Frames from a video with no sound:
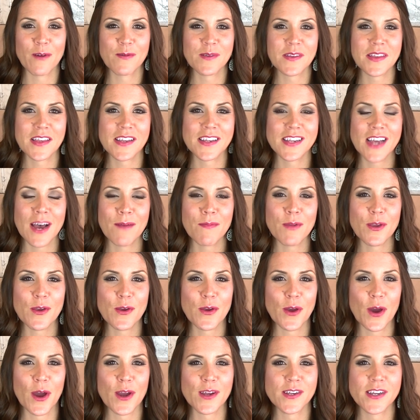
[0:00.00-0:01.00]
It was the
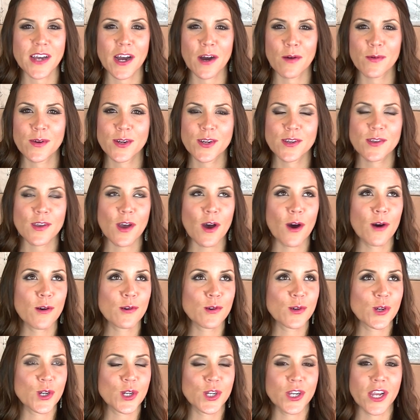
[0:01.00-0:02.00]
W Hotel, which is
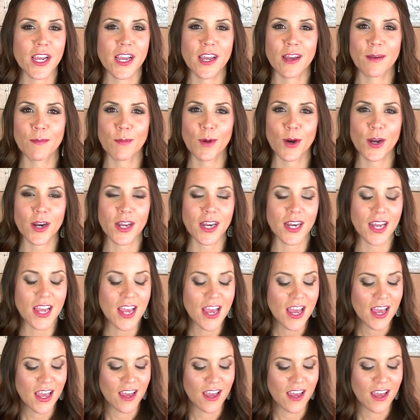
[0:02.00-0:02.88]
ultra chic and modern.